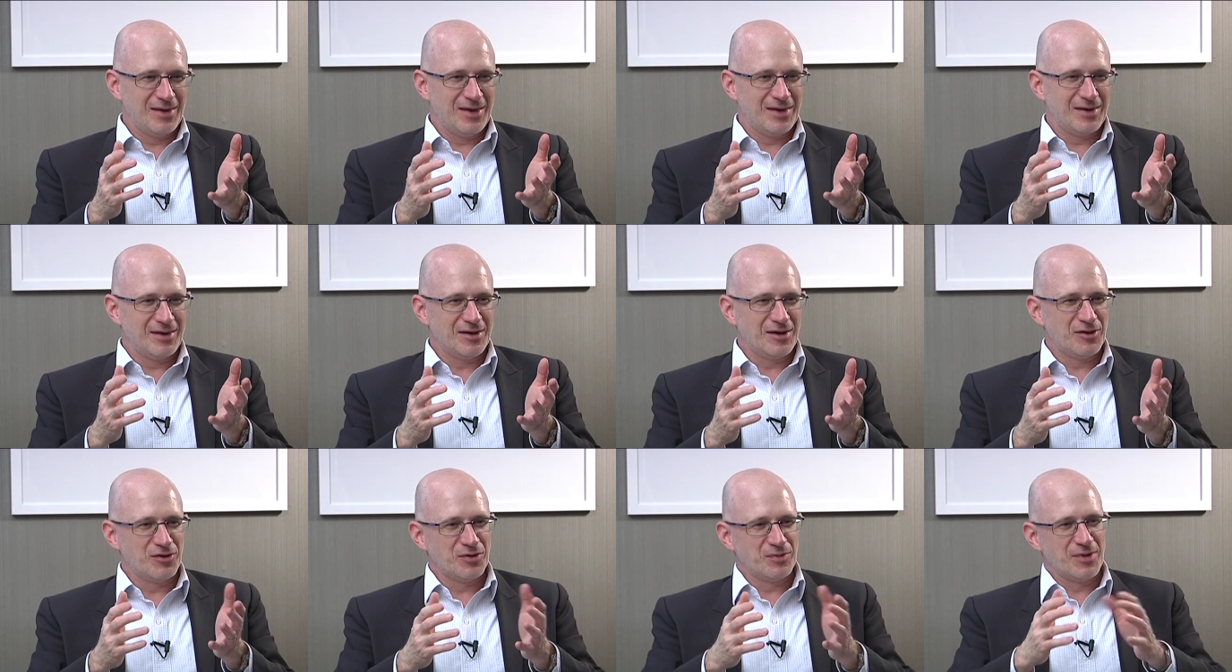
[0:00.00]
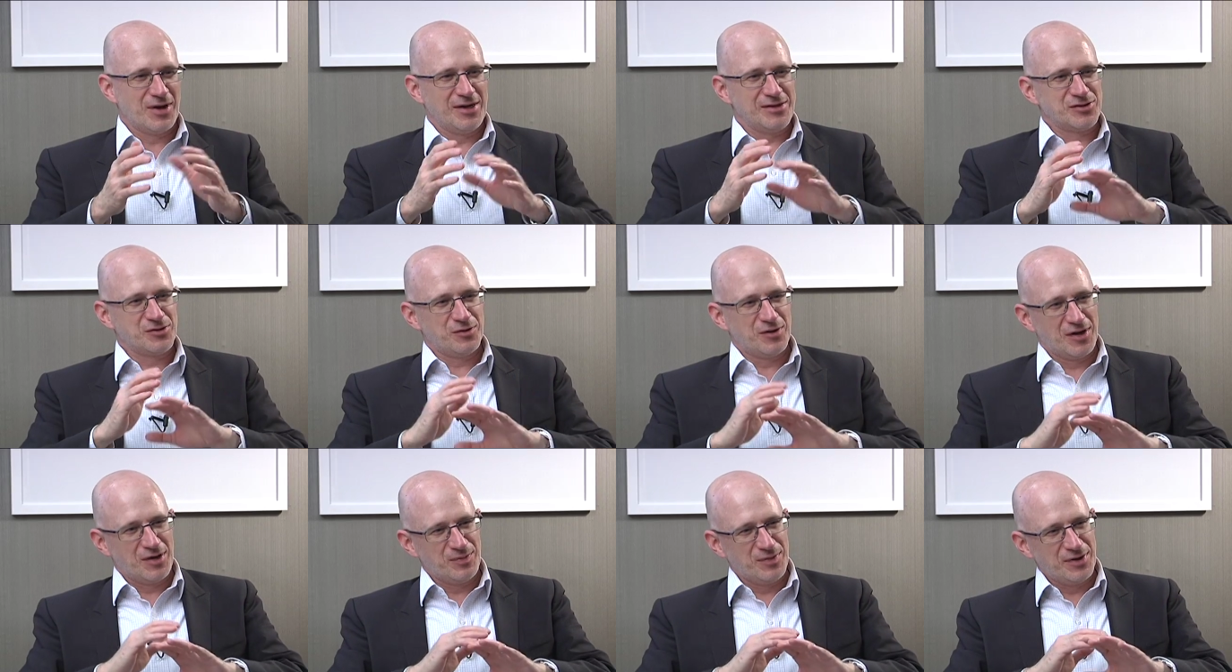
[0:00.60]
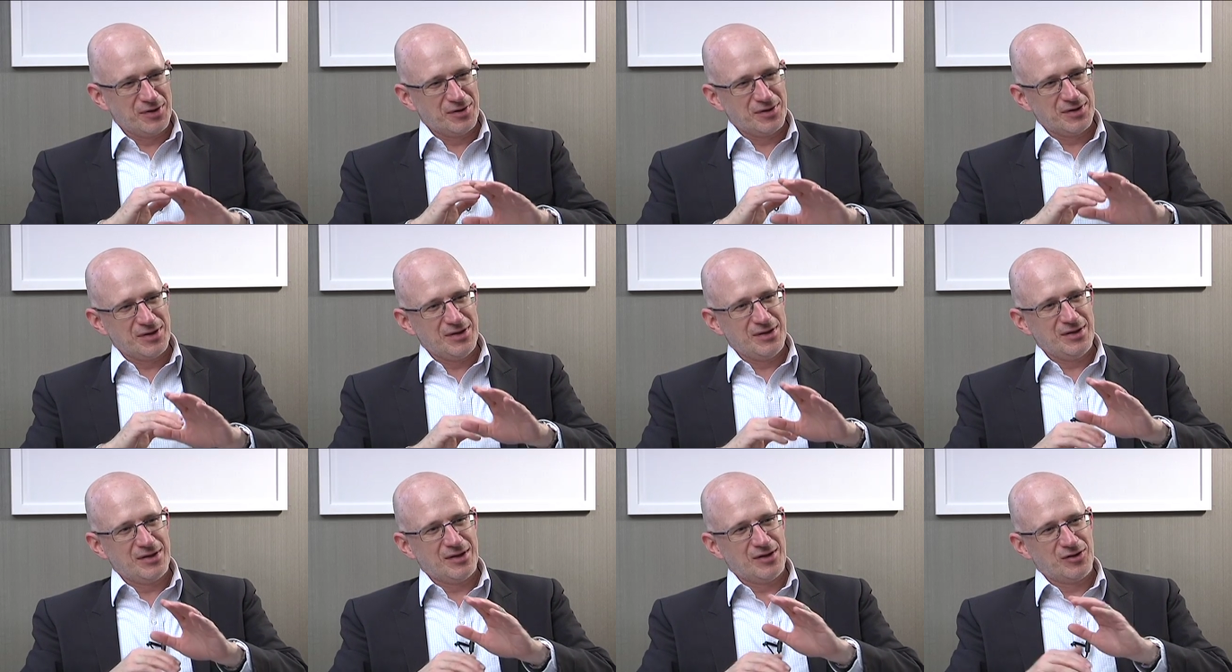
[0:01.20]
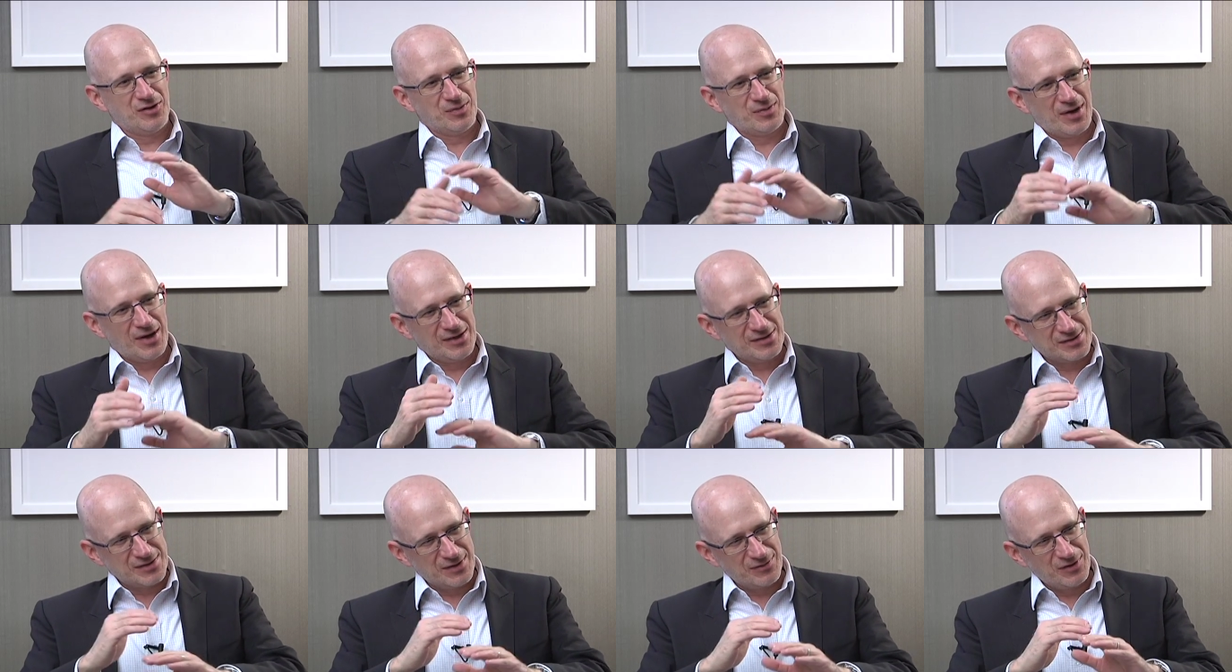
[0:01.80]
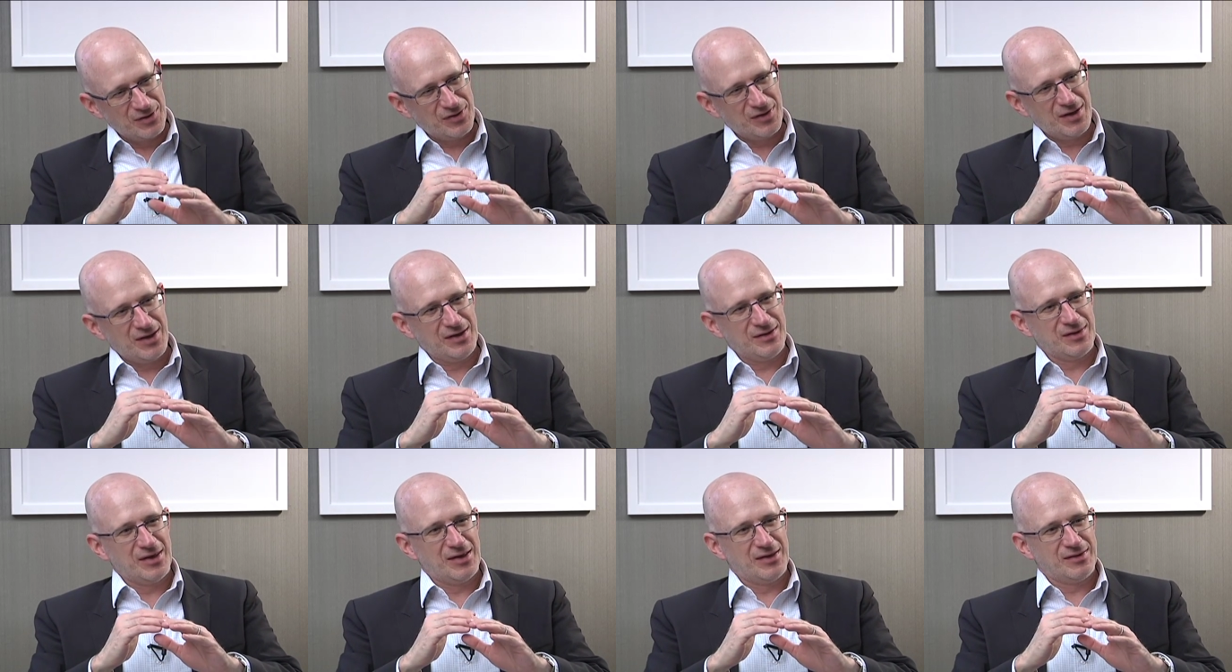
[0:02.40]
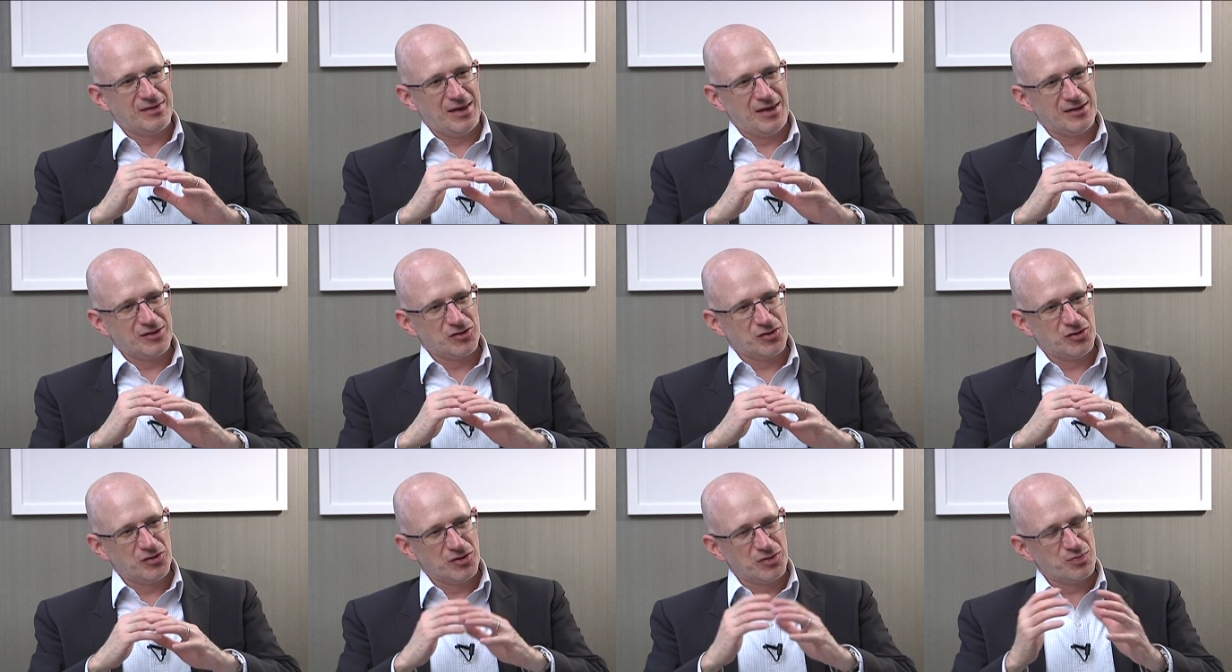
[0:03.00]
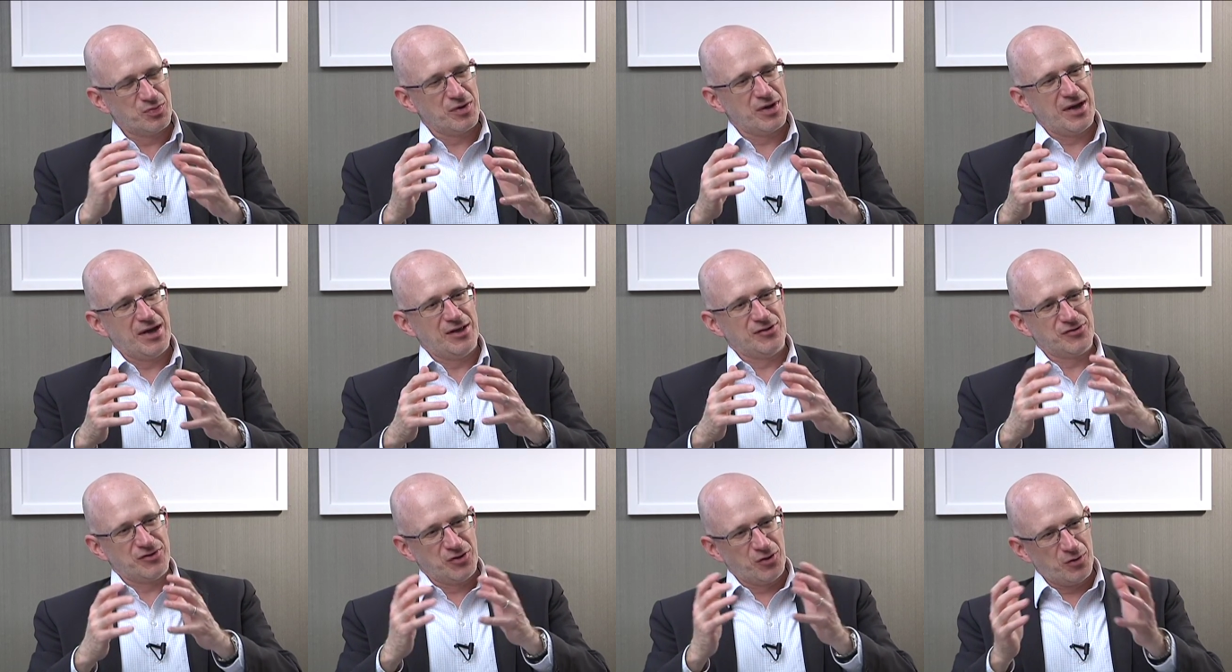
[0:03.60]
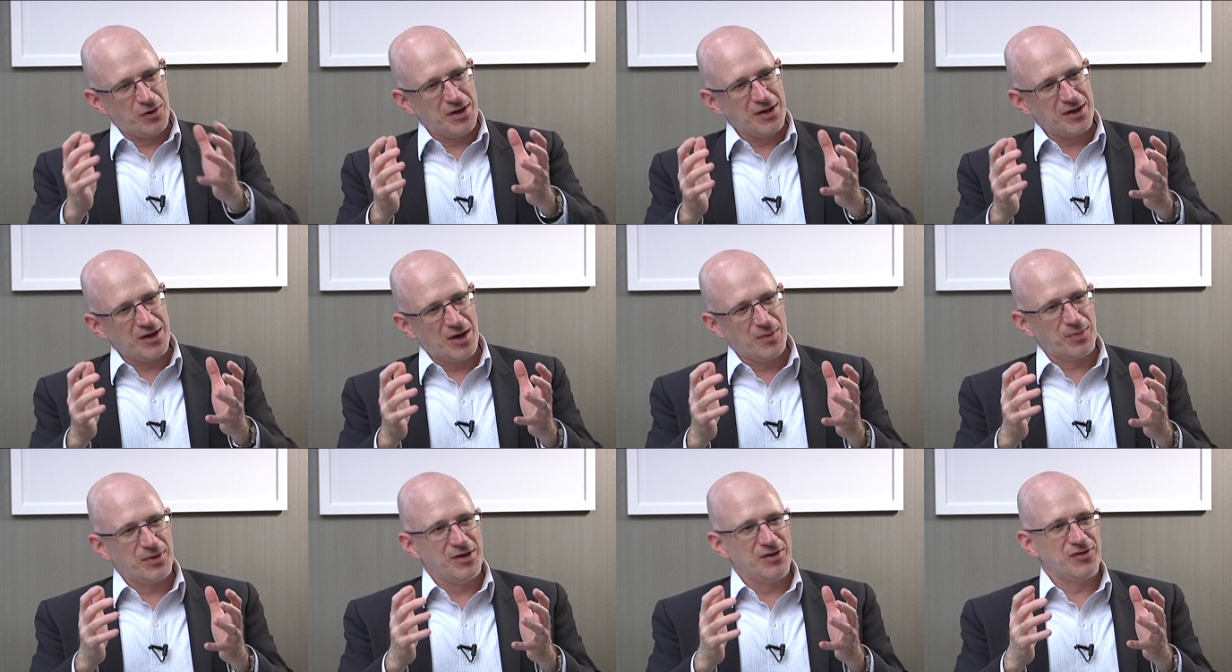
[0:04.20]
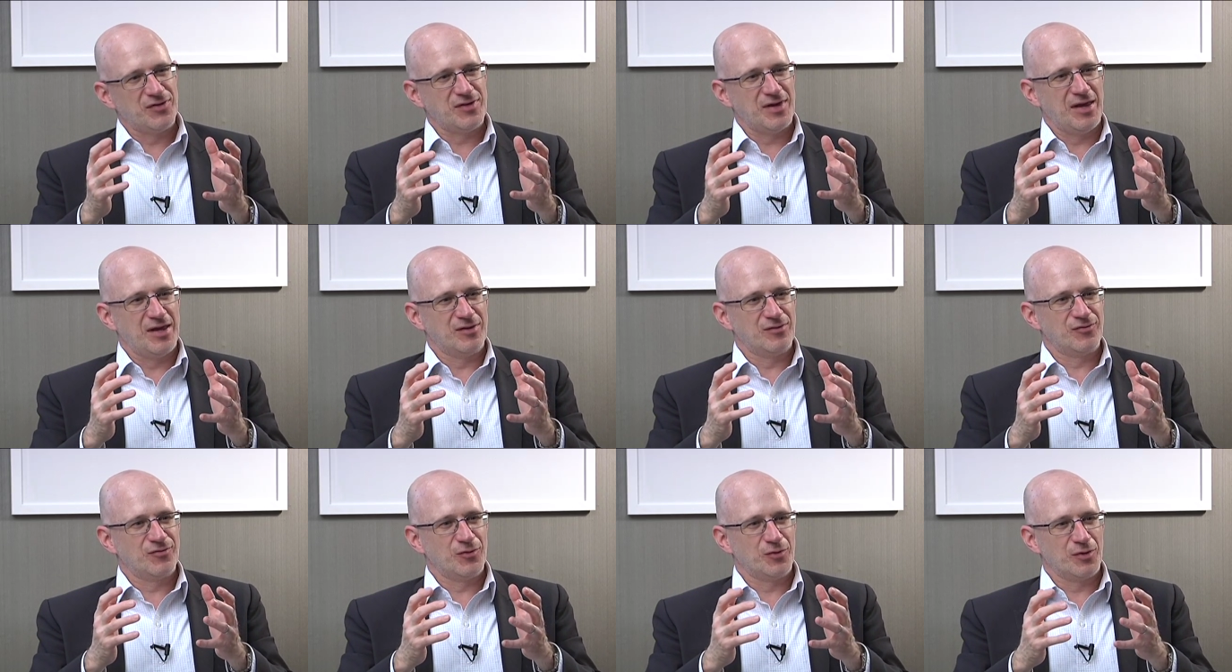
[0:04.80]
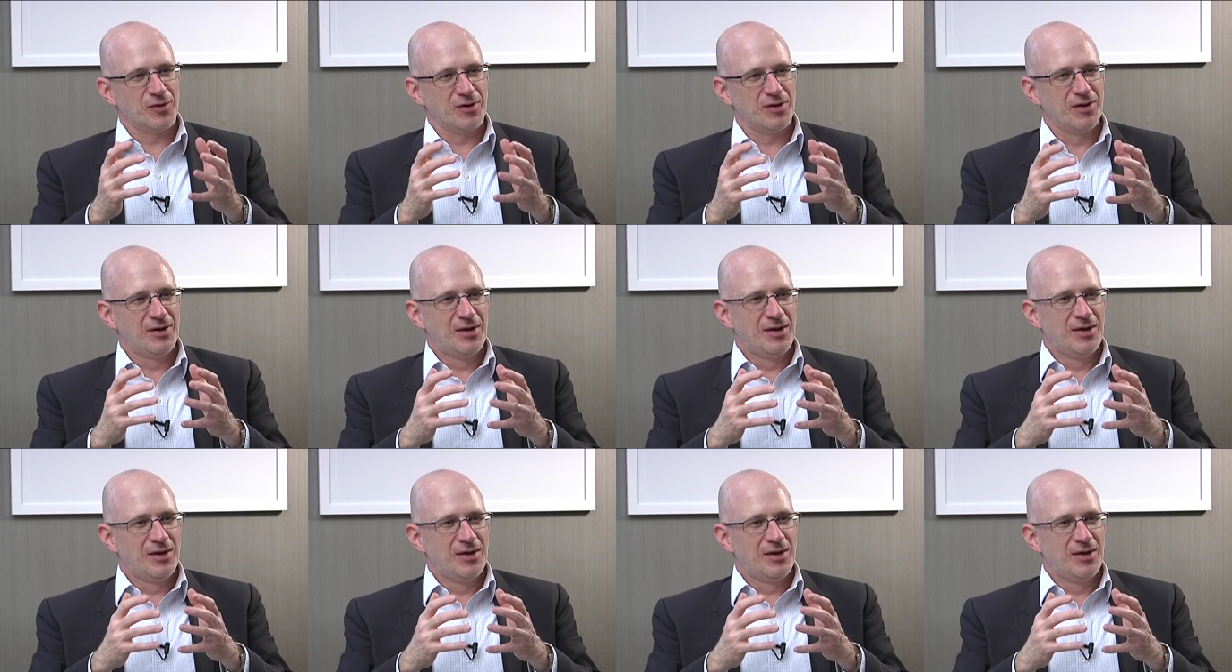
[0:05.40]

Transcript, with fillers: and it undermines credibility, it undermines everything that, that good brands and great companies stand for.